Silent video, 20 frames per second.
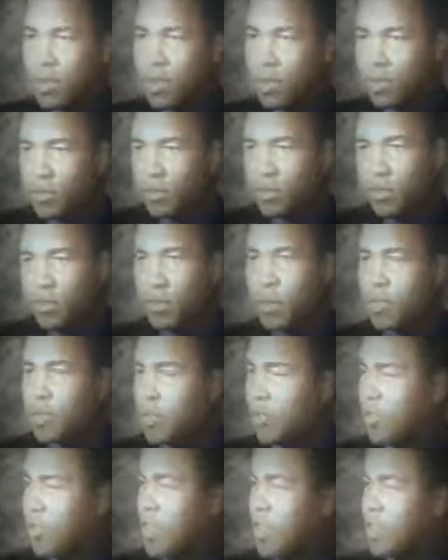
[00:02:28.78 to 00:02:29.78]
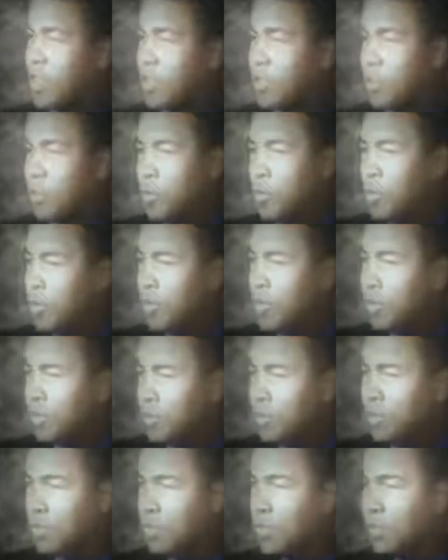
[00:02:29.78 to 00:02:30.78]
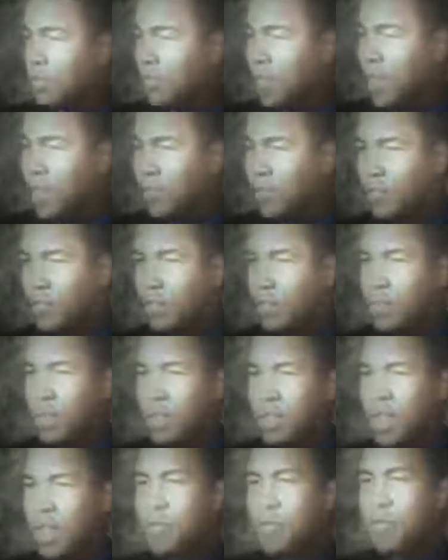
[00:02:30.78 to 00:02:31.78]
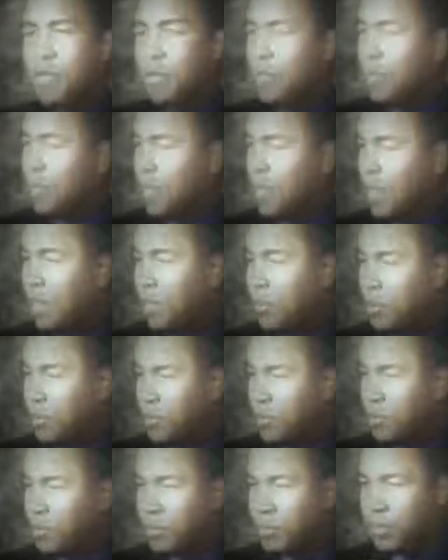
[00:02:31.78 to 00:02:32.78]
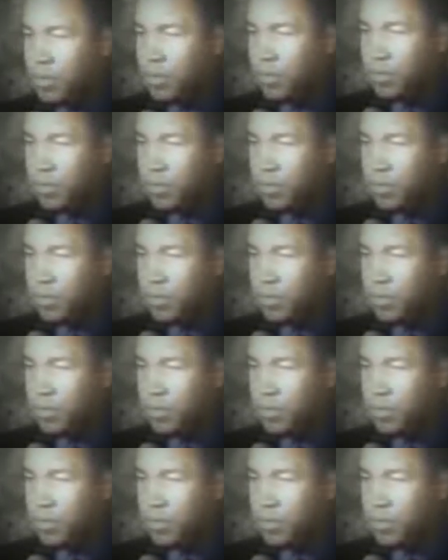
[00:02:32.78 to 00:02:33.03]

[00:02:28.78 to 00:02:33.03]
where a few years ago I had just one. So naturally, we never can be like we used